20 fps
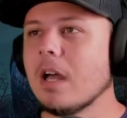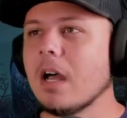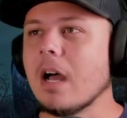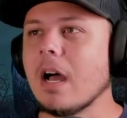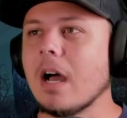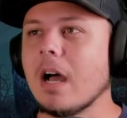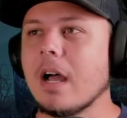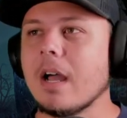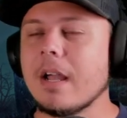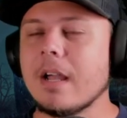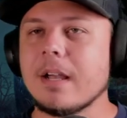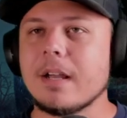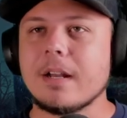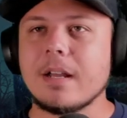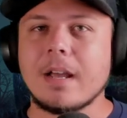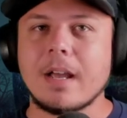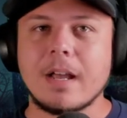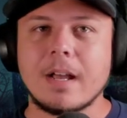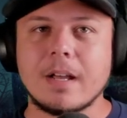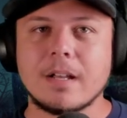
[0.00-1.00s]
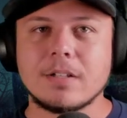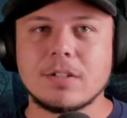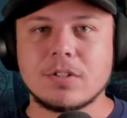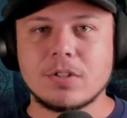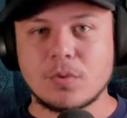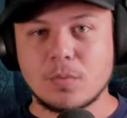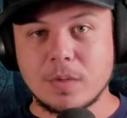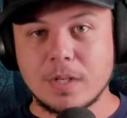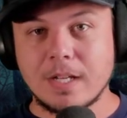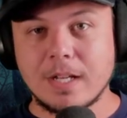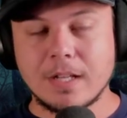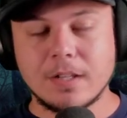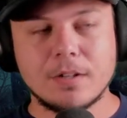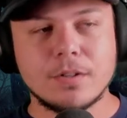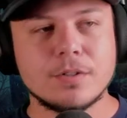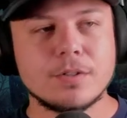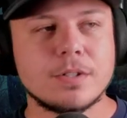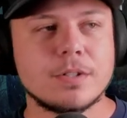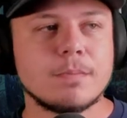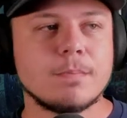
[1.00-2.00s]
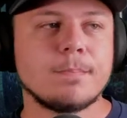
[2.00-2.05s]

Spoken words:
and it has 3 killers,